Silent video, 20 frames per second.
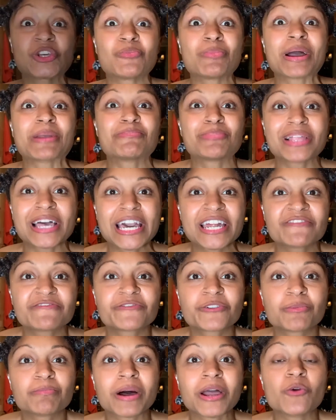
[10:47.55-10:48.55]
my plan
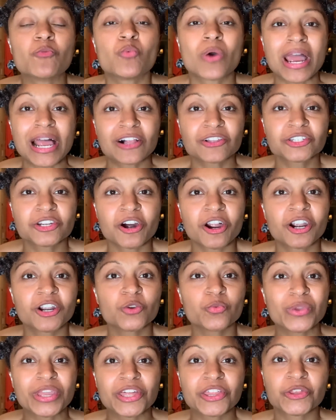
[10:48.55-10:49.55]
for my wild
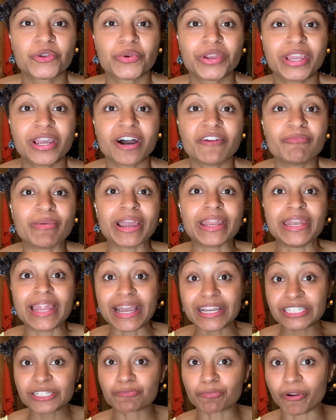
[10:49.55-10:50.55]
card week 3 of my
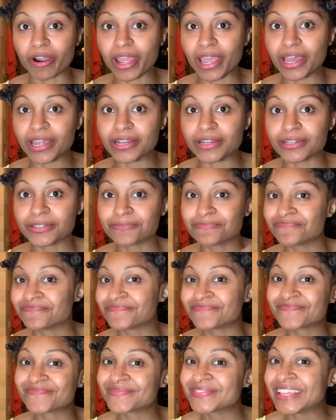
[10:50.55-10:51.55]
next brand
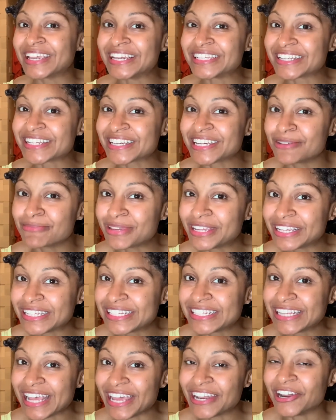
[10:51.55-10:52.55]
is it's gonna be a
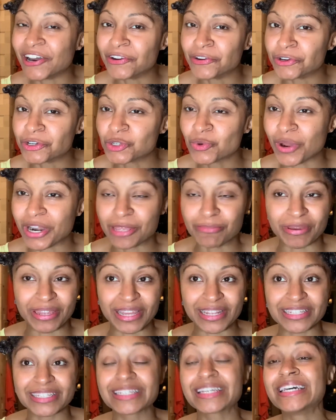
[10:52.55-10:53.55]
set under 20
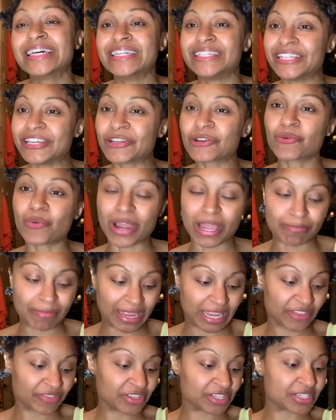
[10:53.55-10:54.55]
minutes. Didn't quite
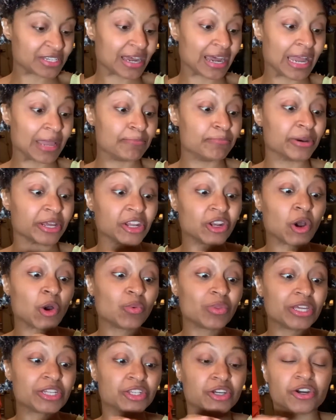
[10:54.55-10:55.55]
make it this time, but it
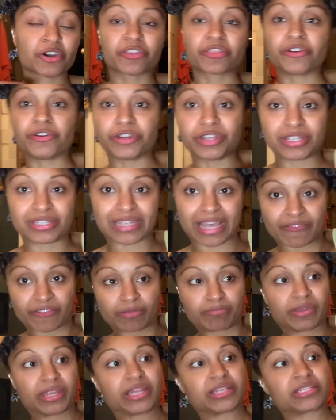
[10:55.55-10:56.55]
only took
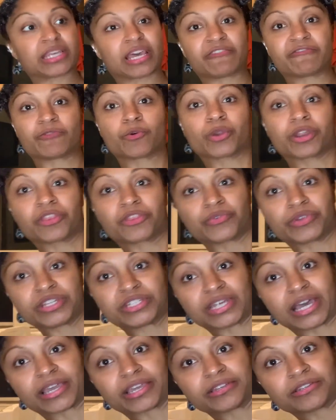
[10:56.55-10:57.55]
37 minutes and 43
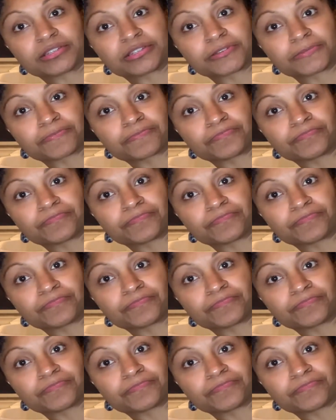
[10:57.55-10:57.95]
seconds,